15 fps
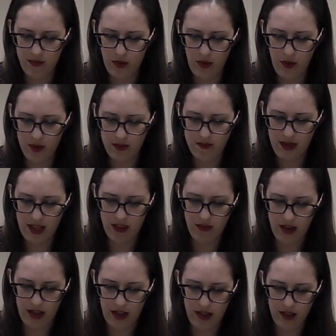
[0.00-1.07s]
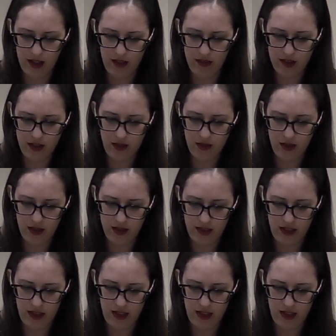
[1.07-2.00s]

pulled my thread a little too early